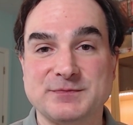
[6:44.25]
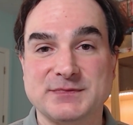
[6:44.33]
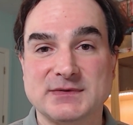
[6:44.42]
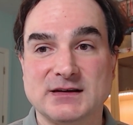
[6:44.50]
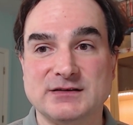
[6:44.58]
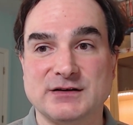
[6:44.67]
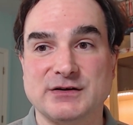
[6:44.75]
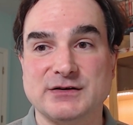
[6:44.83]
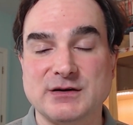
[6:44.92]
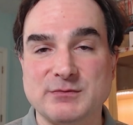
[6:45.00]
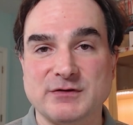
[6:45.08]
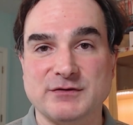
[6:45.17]
There are a
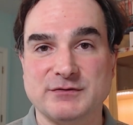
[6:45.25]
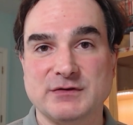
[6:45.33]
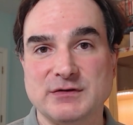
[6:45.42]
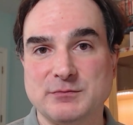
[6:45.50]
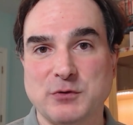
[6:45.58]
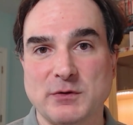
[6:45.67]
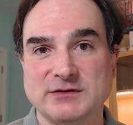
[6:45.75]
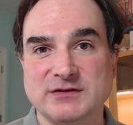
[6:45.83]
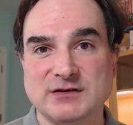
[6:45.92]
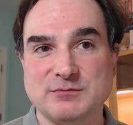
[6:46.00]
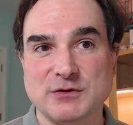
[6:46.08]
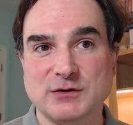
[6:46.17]
number of points in the
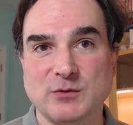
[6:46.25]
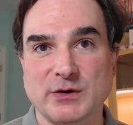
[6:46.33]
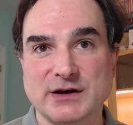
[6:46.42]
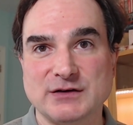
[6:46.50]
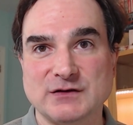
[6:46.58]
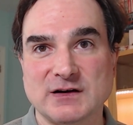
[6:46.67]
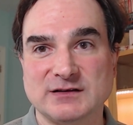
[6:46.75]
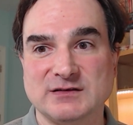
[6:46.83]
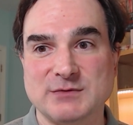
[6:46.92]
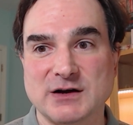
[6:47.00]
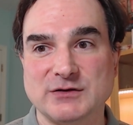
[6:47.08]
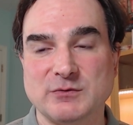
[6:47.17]
book where he talks
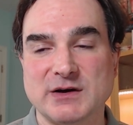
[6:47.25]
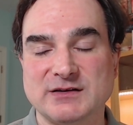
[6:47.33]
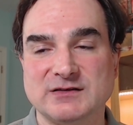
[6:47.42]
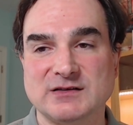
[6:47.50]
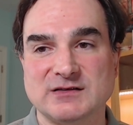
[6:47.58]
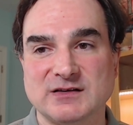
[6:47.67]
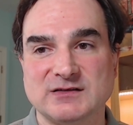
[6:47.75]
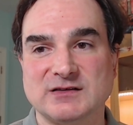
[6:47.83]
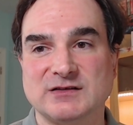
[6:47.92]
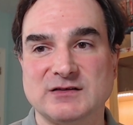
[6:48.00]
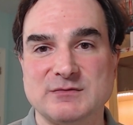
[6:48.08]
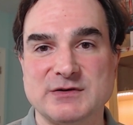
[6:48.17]
about the way
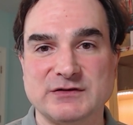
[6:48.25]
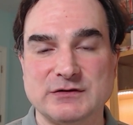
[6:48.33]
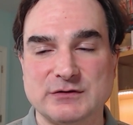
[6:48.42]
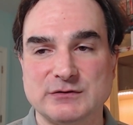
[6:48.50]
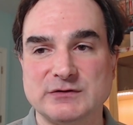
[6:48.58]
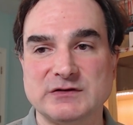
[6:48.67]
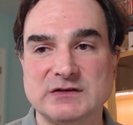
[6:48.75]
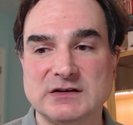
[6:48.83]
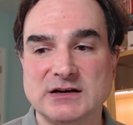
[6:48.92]
statistics are misused.